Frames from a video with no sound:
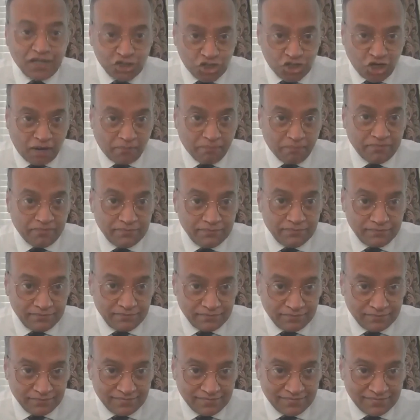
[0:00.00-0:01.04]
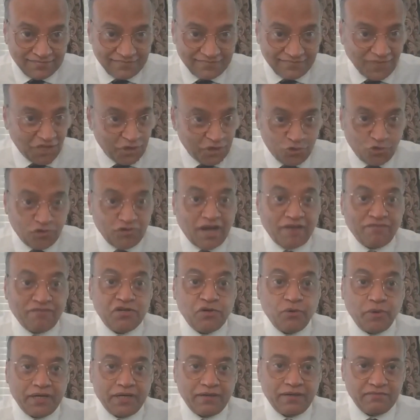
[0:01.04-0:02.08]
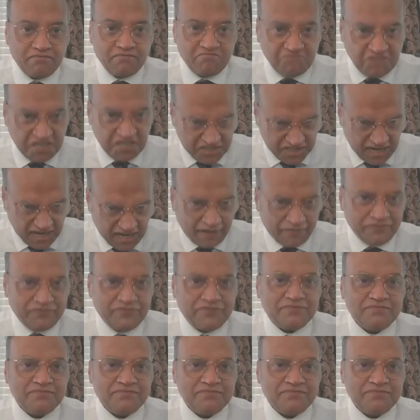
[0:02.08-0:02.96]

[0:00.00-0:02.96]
stop. You don't have to do it. It's enough.